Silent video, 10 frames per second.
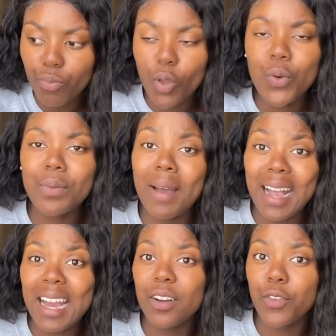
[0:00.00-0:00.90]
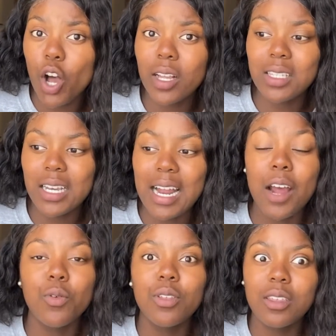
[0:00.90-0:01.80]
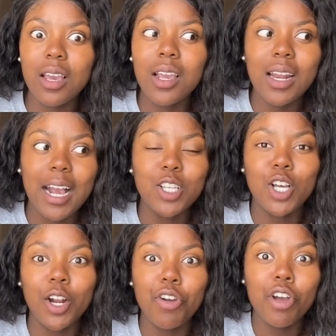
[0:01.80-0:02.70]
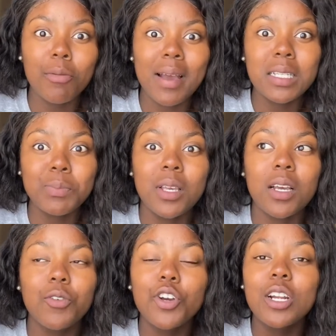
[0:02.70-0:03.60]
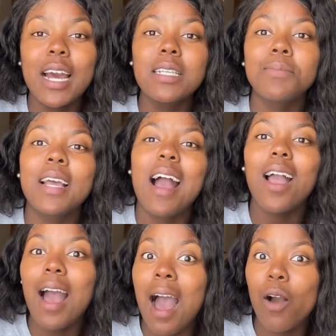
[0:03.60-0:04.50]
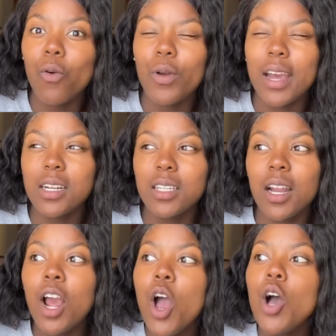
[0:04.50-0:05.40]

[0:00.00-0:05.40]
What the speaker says: with my kind of content, I don't think like it's gonna recognize me ganga, you understand?